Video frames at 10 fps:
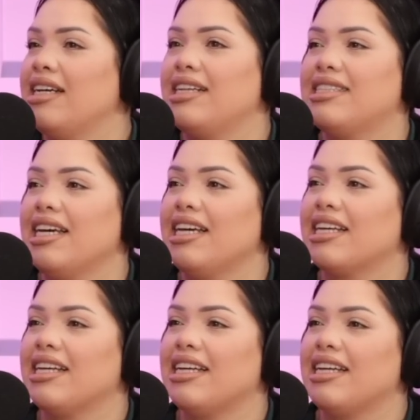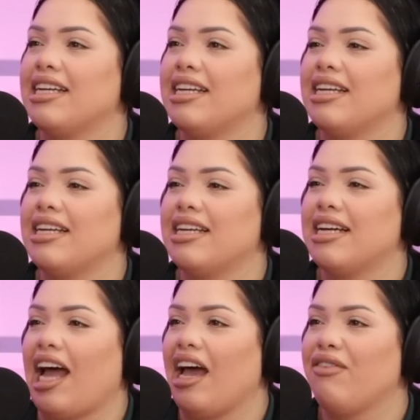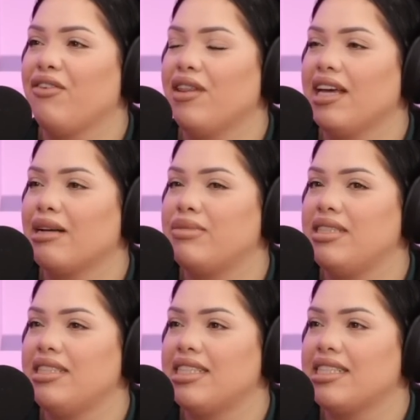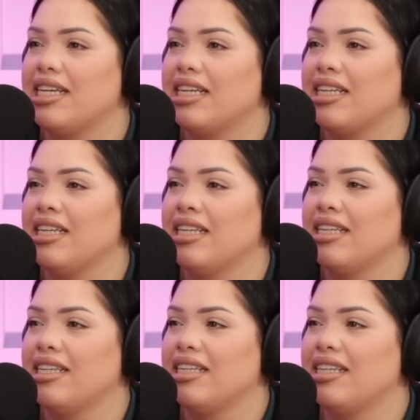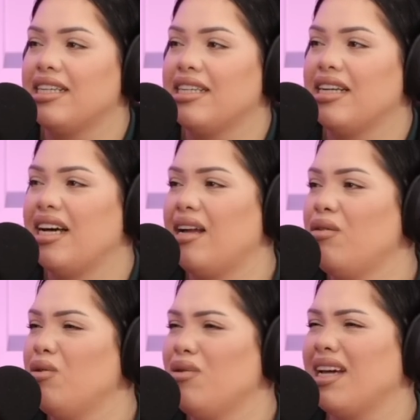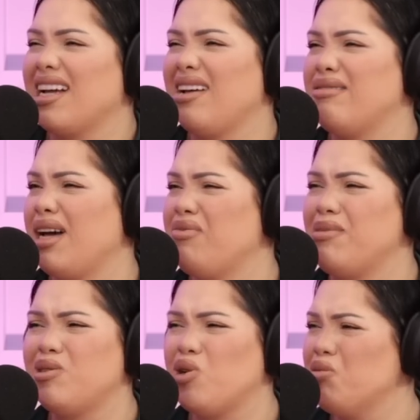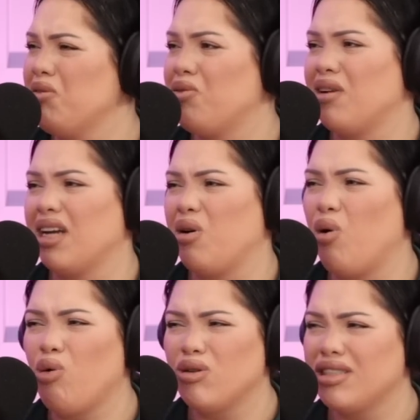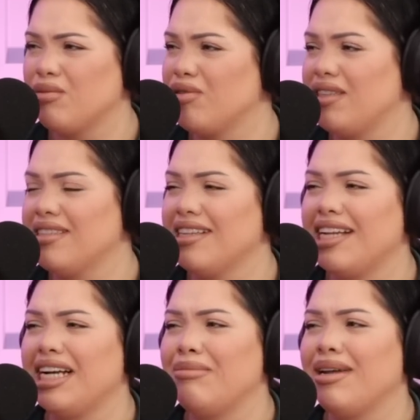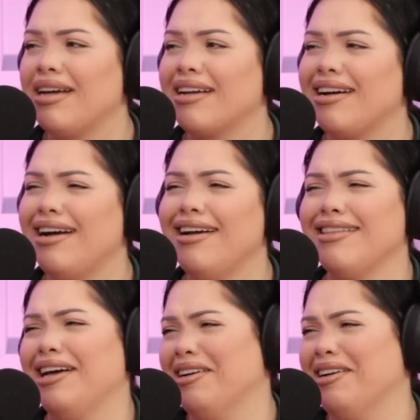It's like, I feel like I'm seen as like, I don't know, like I've been told before, like wholesome or things like that, and I'm like, I ain't